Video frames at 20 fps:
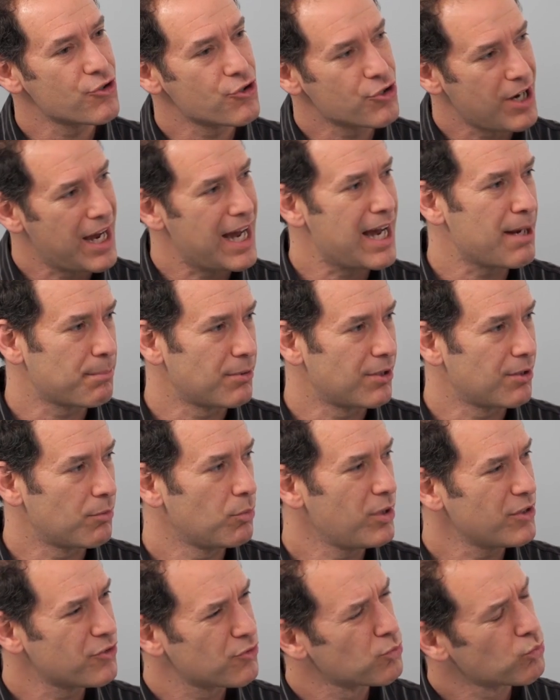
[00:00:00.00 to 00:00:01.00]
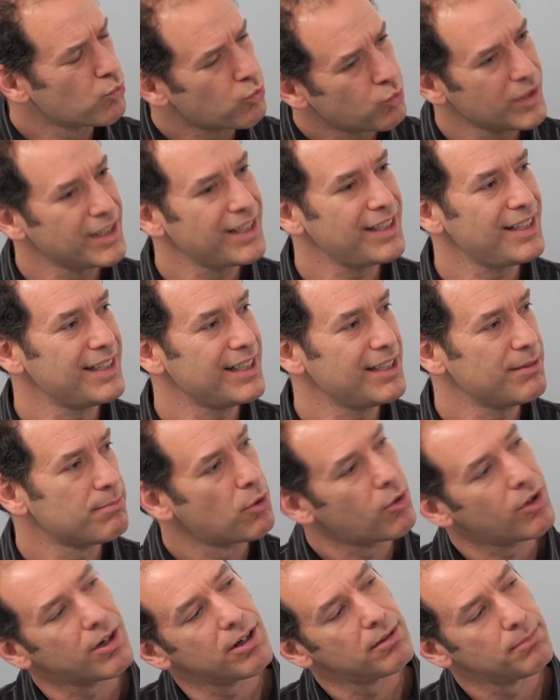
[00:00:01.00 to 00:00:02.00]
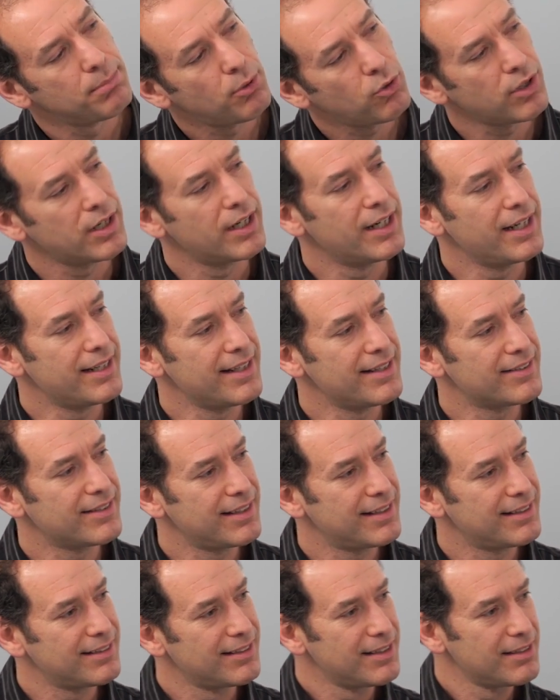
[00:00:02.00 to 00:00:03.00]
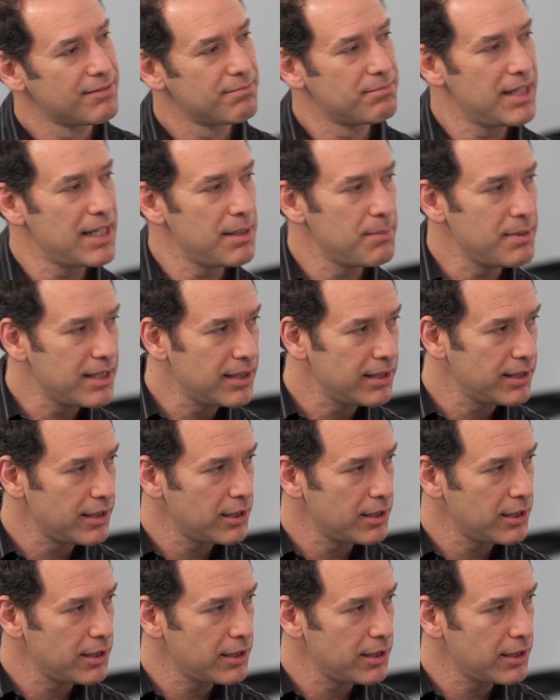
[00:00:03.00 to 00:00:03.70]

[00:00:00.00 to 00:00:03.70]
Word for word: shopper, what's really more important? Is it maybe a